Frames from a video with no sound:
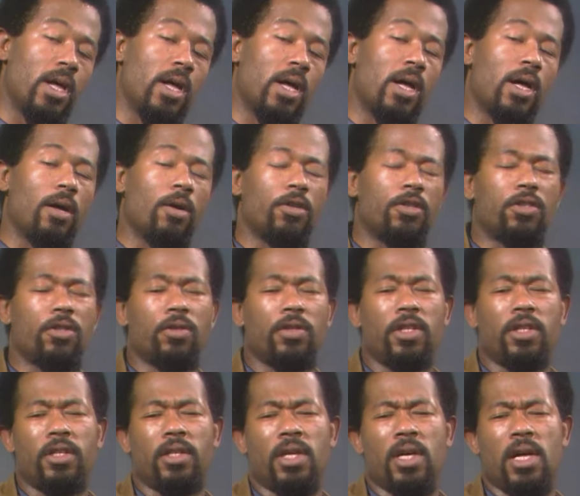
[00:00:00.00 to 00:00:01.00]
so
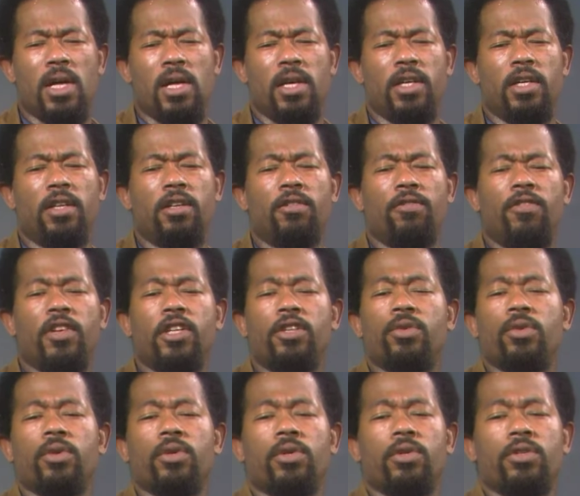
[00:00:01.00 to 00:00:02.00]
that
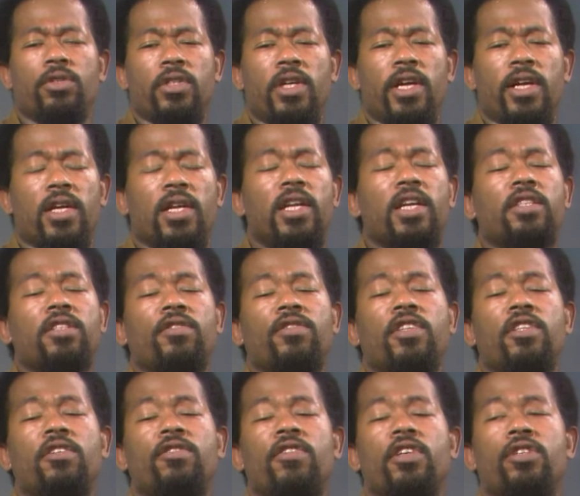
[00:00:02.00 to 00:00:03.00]
individuals and cliques of
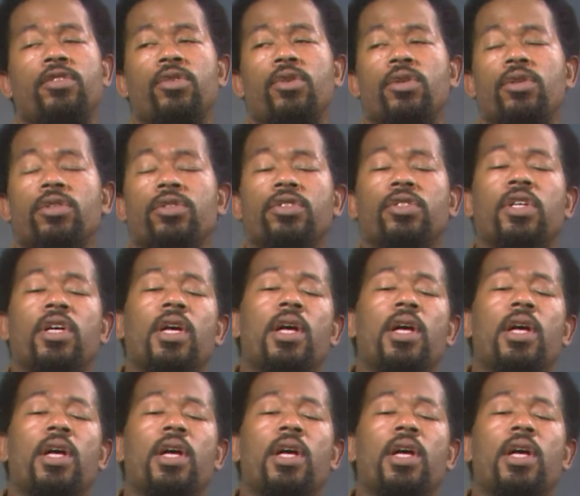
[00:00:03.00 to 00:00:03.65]
individuals